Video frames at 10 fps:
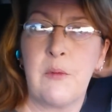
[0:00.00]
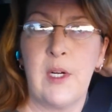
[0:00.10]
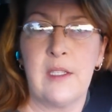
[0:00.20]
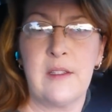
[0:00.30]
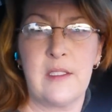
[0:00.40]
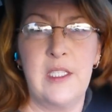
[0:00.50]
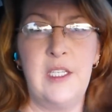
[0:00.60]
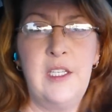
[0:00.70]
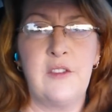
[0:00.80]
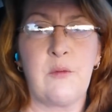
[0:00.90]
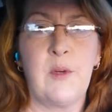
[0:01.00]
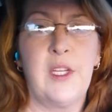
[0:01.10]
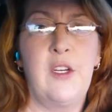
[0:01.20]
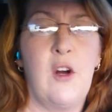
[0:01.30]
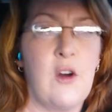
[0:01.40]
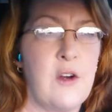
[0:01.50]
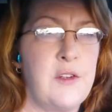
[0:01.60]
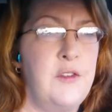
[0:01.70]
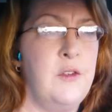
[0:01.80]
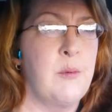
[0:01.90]
Well, it is really
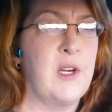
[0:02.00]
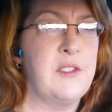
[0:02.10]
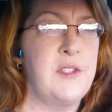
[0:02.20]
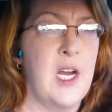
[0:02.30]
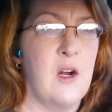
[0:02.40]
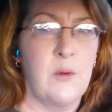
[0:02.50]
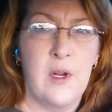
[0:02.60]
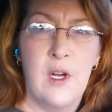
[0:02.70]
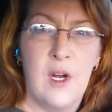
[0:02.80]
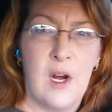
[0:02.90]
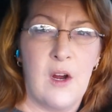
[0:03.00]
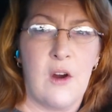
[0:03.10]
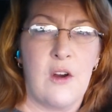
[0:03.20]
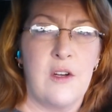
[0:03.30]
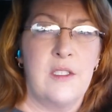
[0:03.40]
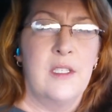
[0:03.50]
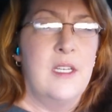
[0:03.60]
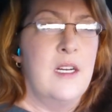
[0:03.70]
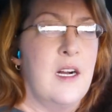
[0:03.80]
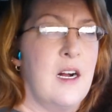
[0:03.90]
hard to press down hard
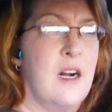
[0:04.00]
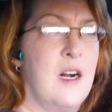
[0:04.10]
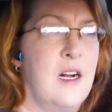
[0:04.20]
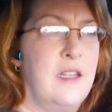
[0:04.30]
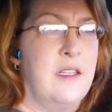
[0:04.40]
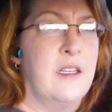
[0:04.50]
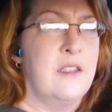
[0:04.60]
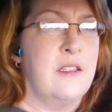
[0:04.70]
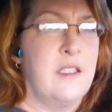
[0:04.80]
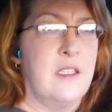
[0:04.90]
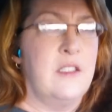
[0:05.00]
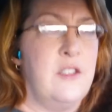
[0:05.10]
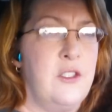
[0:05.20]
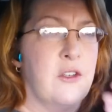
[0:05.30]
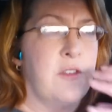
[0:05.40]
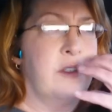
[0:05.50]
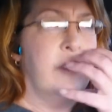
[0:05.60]
on your,